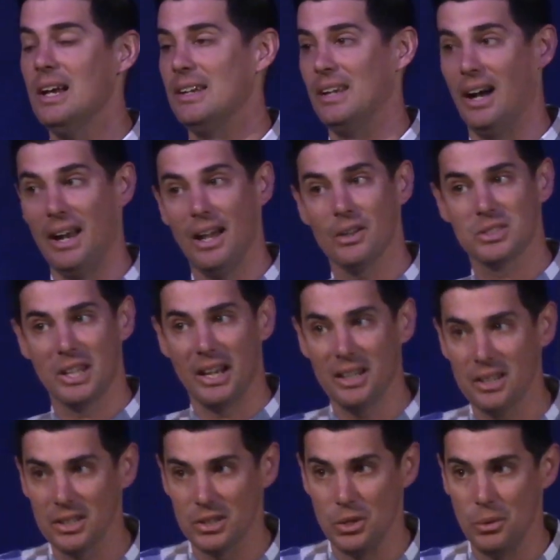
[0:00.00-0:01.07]
not outside of
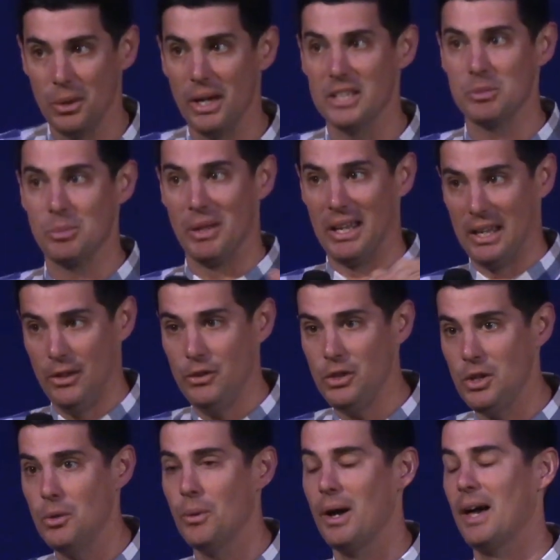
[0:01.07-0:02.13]
the U.S., but in the
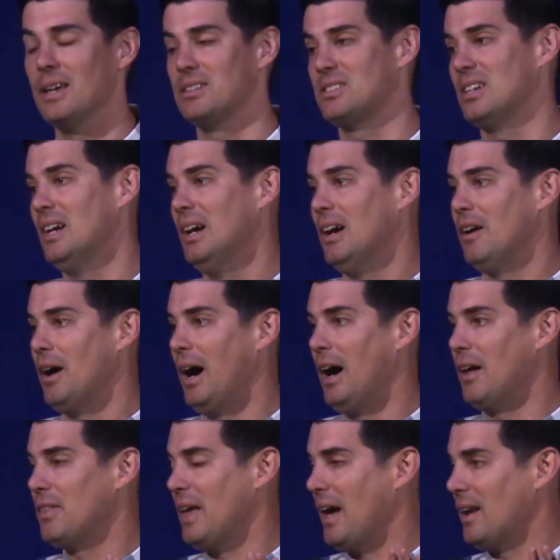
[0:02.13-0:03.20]
U.S.,
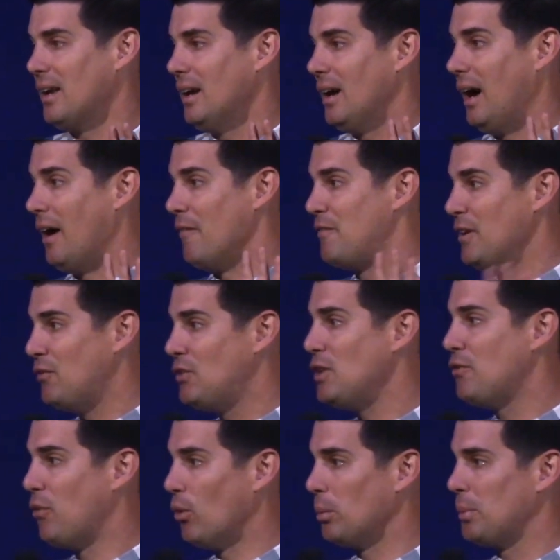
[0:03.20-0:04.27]
that
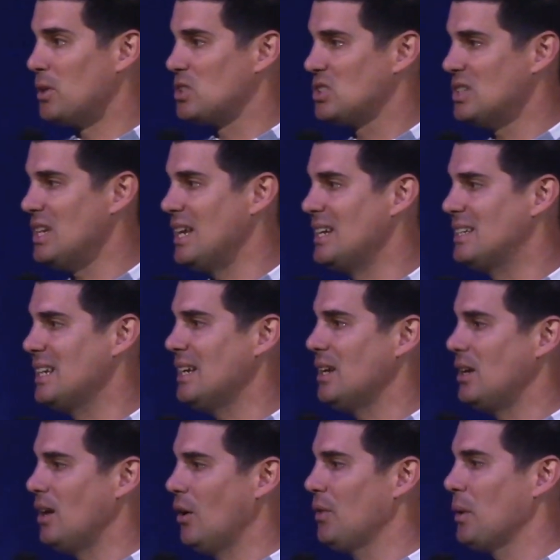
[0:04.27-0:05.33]
54% didn't
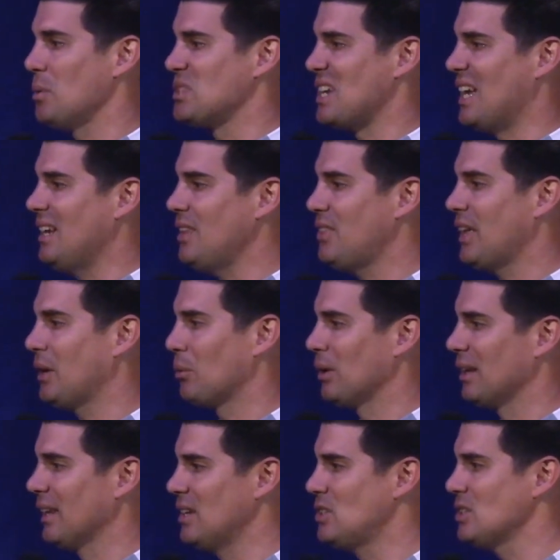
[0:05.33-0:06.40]
know there was anything
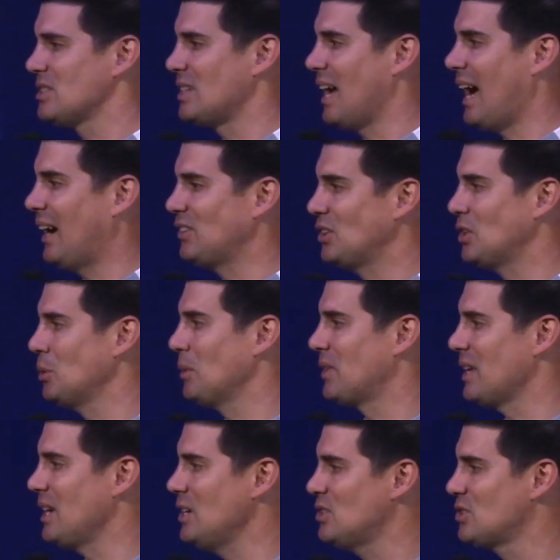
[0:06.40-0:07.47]
religious that had to do
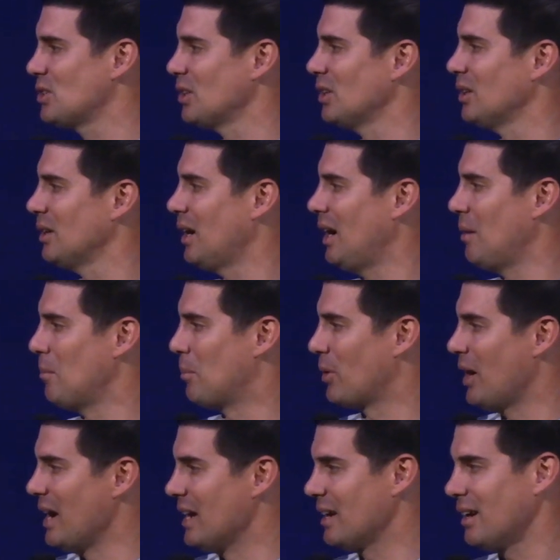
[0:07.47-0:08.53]
with Easter
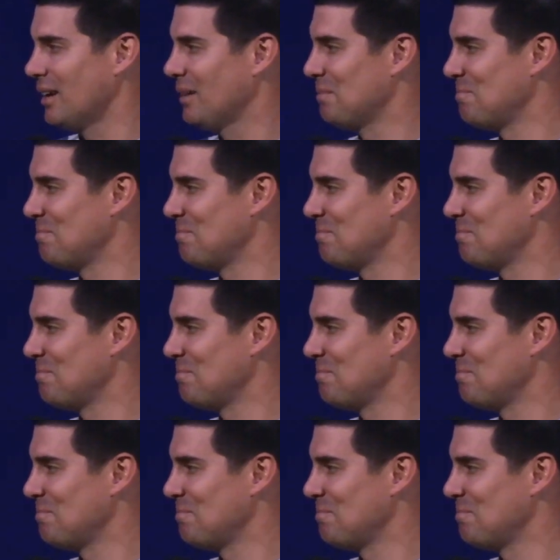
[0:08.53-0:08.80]
break.